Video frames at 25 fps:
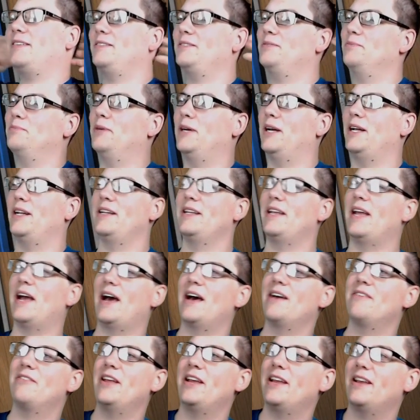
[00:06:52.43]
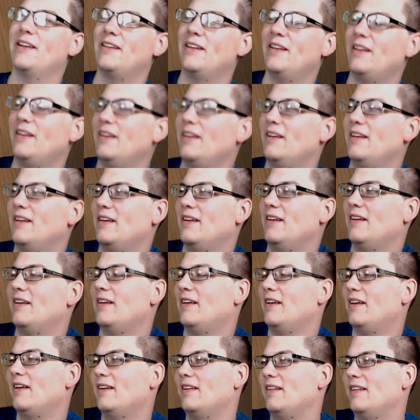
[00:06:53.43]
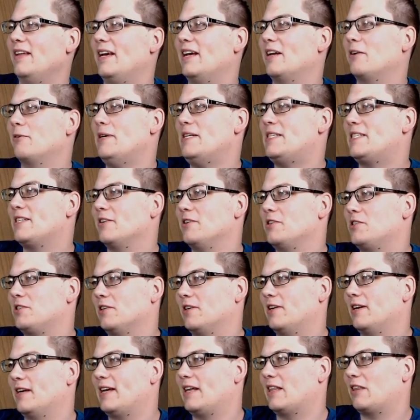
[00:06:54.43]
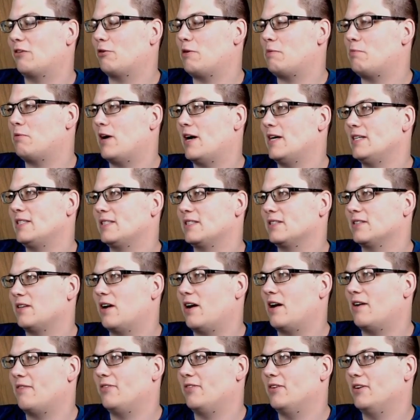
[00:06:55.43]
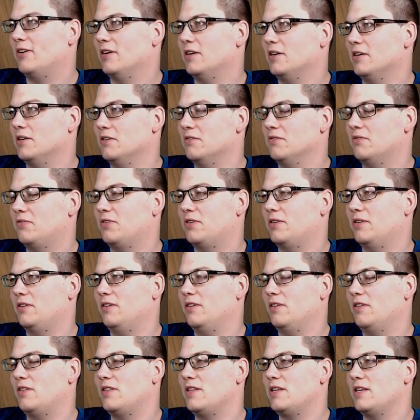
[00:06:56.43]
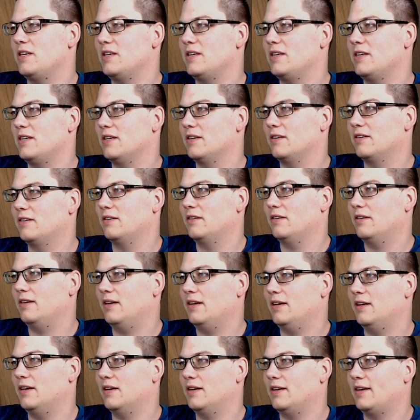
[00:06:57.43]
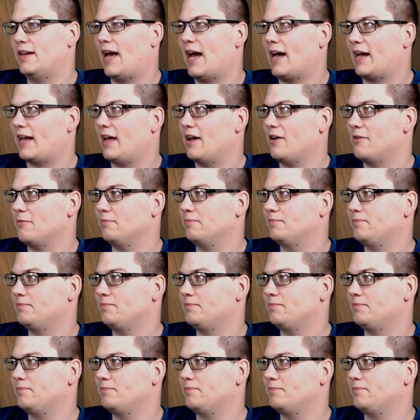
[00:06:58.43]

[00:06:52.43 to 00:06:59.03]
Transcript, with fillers: but yeah, if they get a research, they're gonna get 3 prizes off of the knockout.